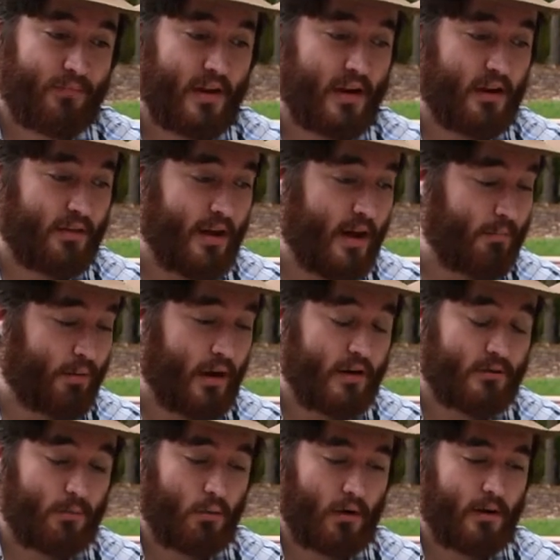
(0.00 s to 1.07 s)
And at that
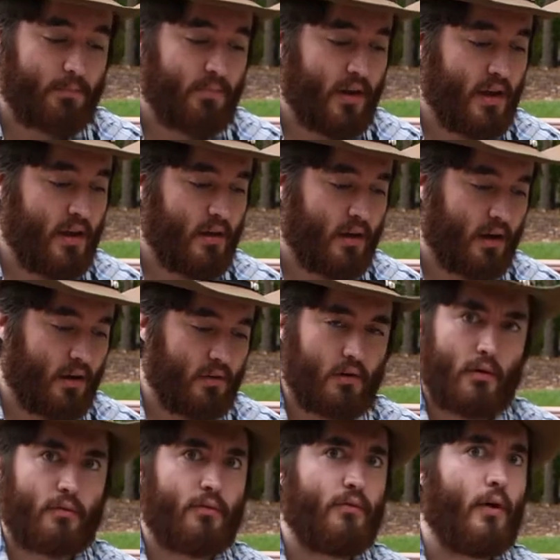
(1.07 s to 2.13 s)
price point,
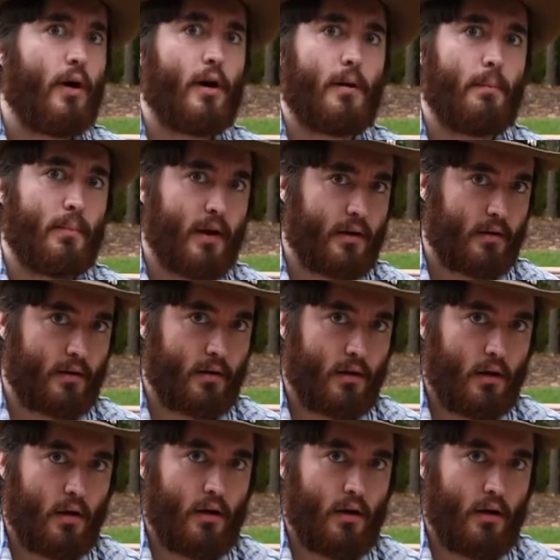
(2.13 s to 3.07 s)
there are far better